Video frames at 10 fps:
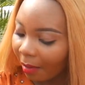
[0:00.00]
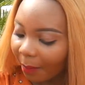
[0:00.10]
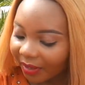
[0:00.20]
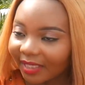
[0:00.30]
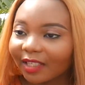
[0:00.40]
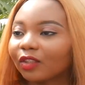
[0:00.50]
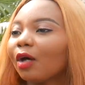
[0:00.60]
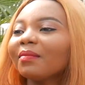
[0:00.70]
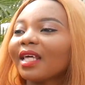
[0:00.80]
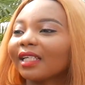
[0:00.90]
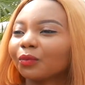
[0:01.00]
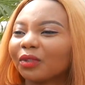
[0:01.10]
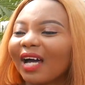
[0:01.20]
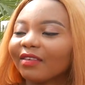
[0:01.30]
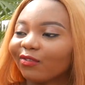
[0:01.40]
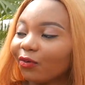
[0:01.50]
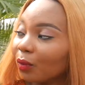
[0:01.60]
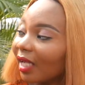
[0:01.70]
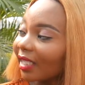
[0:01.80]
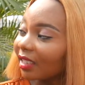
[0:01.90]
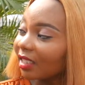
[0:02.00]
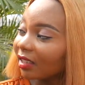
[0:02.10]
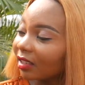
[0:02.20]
but there are some that would have a phone like this.